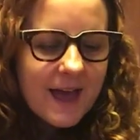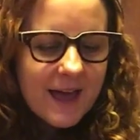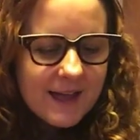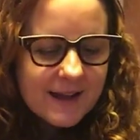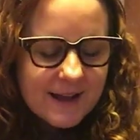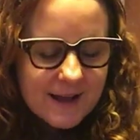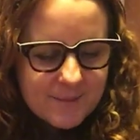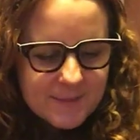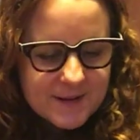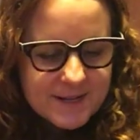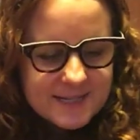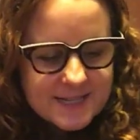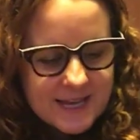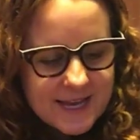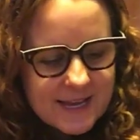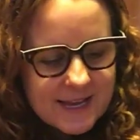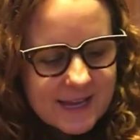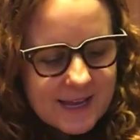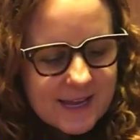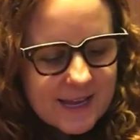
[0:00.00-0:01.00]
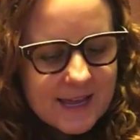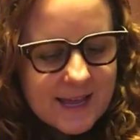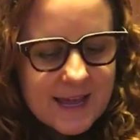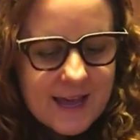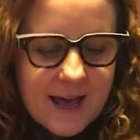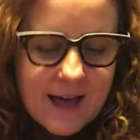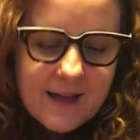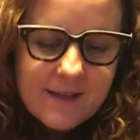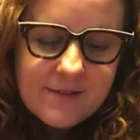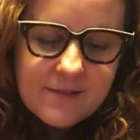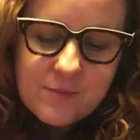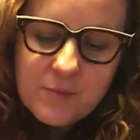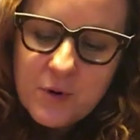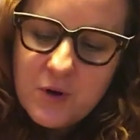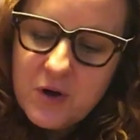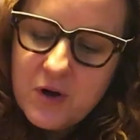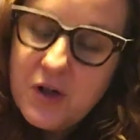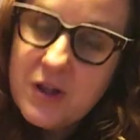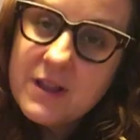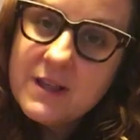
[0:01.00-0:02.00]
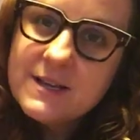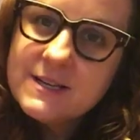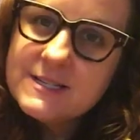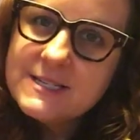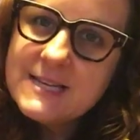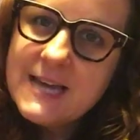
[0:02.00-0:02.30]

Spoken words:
and I'm going to take a small